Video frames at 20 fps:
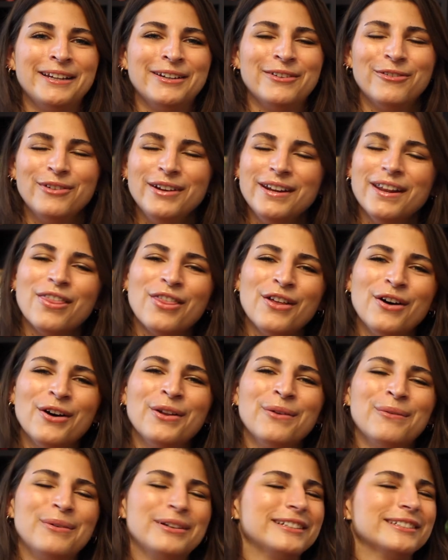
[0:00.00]
in the
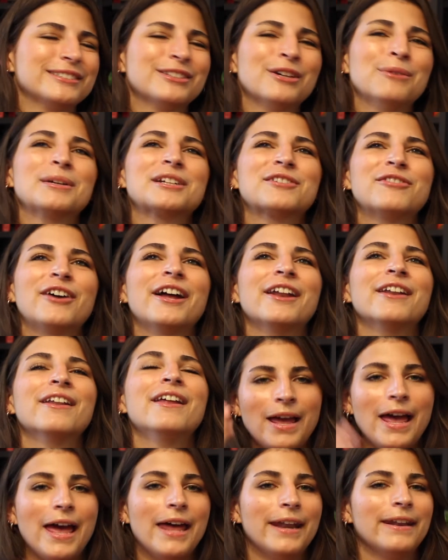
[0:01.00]
readathon, which is so much fun.
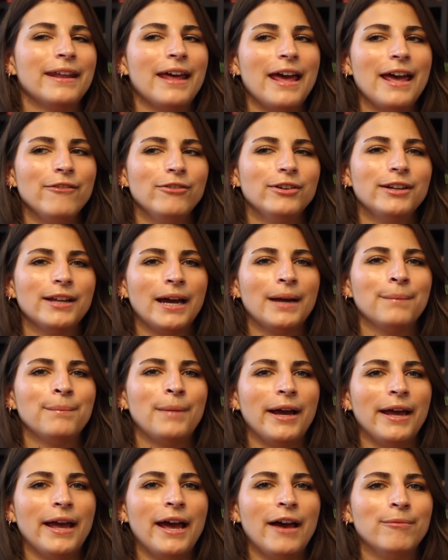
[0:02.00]
And every time
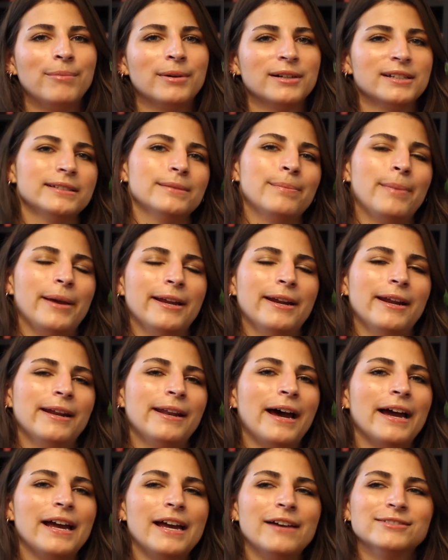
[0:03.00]
I have participated,
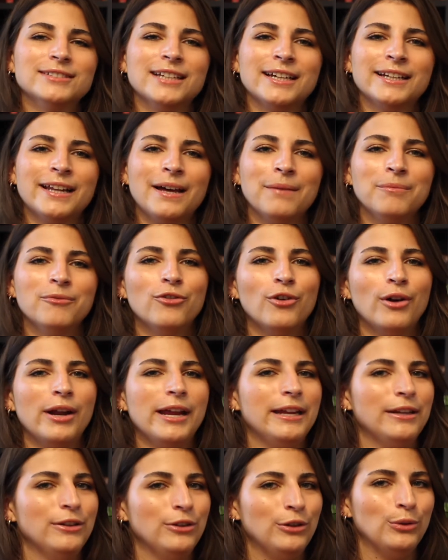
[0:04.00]
I have signed up for
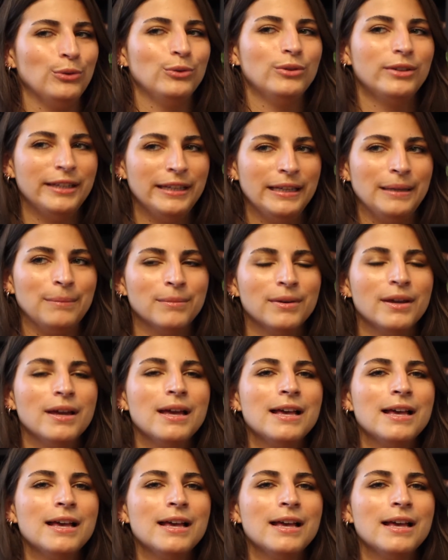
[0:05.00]
a new team.